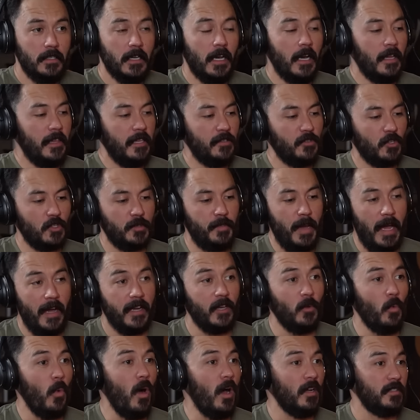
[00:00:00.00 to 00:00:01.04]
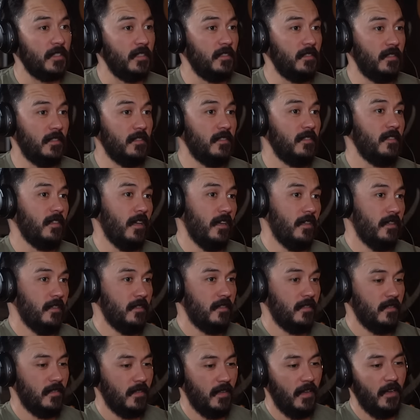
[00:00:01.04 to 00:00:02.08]
Yeah, this was back in Washington State.
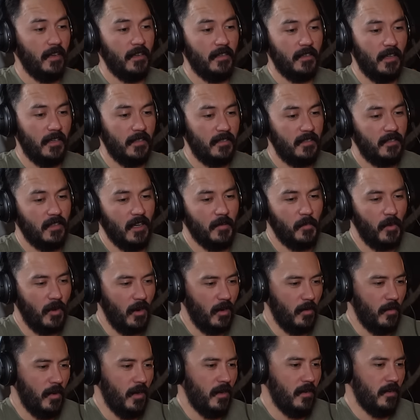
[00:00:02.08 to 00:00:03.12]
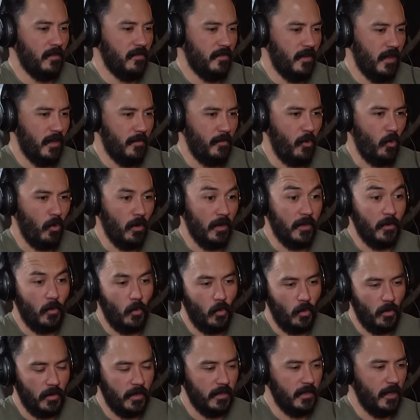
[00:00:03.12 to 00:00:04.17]
This is a suburb of Portland,
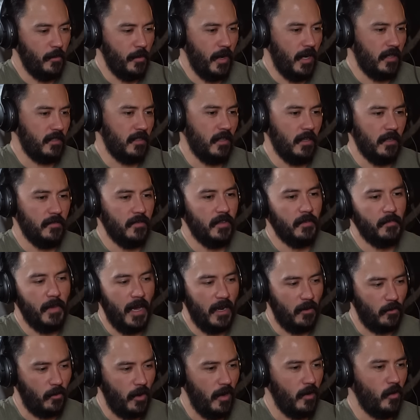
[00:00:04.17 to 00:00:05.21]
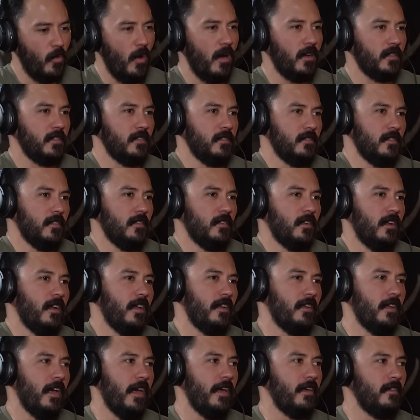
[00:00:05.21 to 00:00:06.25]
Oregon, that we actually lived in, Battleground, Washington.
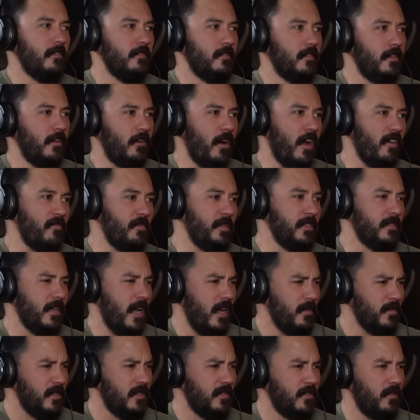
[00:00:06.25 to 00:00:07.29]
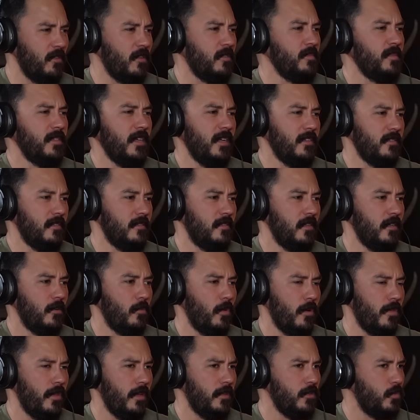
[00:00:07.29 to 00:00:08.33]
And there have been times and circumstances here
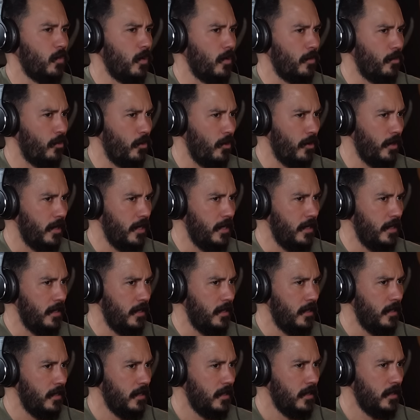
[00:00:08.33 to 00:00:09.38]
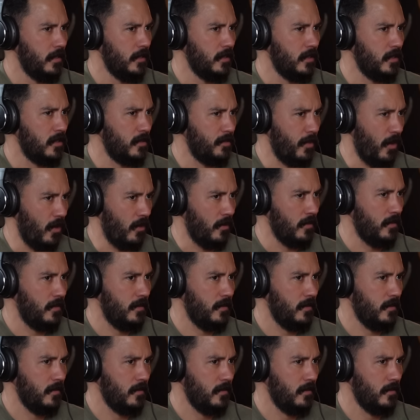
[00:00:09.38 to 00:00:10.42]
where things were pretty
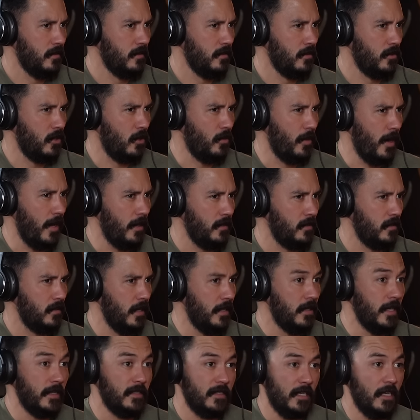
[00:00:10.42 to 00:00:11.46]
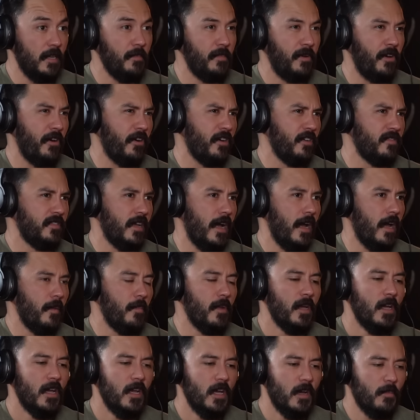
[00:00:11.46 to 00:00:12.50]
sparse, correct, in that same period of
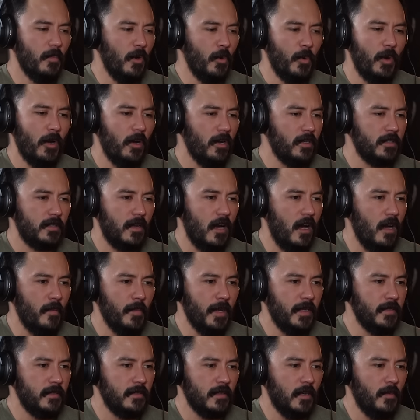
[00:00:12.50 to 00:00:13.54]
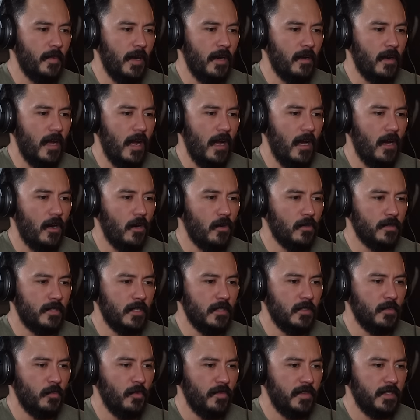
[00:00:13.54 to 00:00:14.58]
time. But we always comment about how
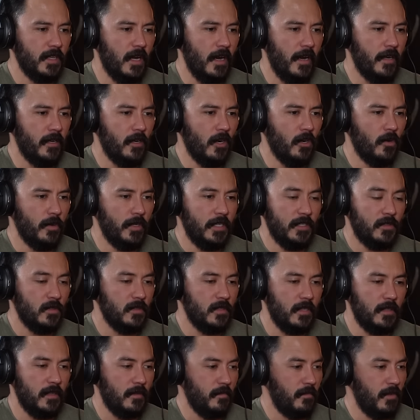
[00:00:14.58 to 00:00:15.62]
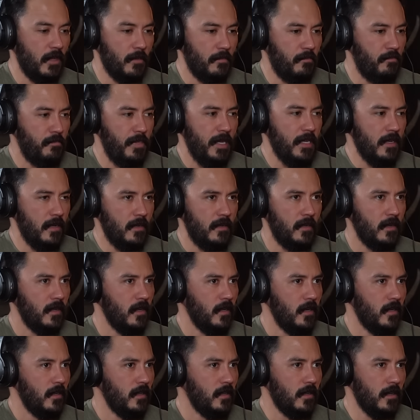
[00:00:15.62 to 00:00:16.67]
since moving to Idaho, and this was at the peak
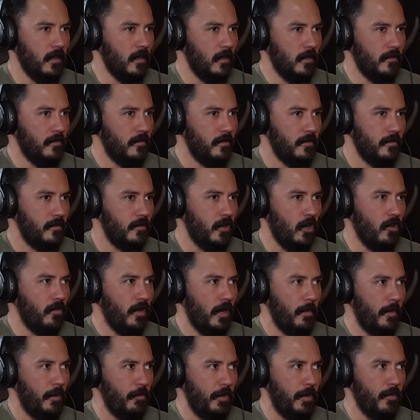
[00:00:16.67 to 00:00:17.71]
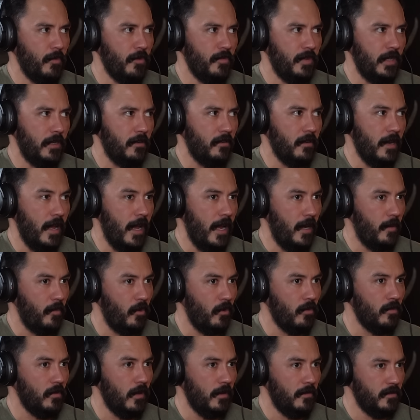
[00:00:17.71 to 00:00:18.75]
of COVID. I mean, we moved here in
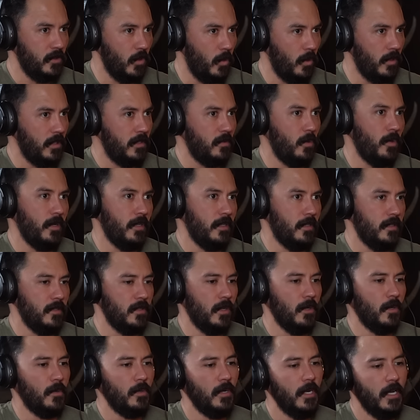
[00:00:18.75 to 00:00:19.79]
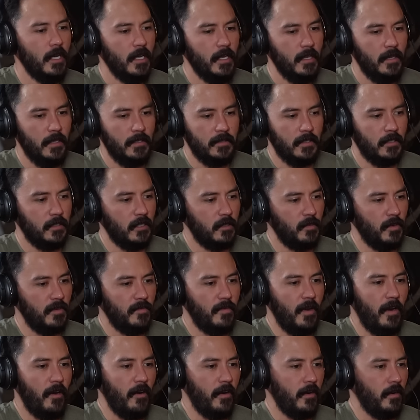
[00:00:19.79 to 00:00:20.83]
April of 2020. So things had just been
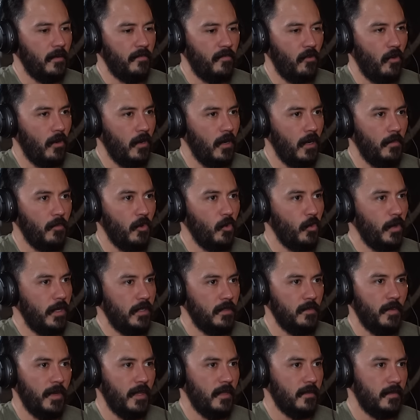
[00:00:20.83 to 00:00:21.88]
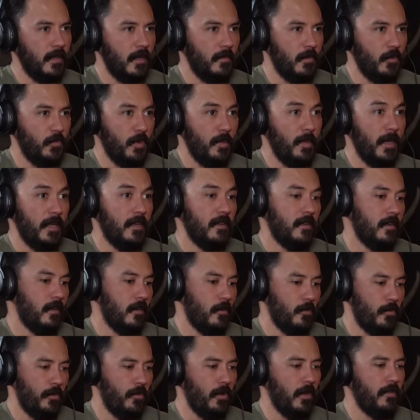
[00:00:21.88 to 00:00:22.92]
firing up for a couple of weeks by the time that we made it
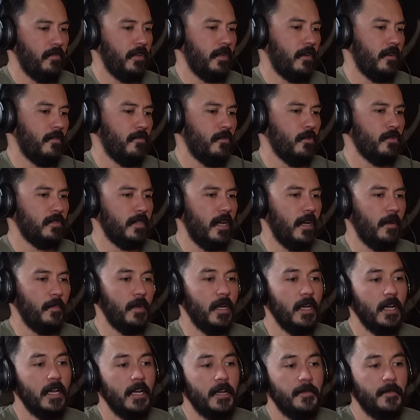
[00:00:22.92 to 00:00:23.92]
here and we were living here full time.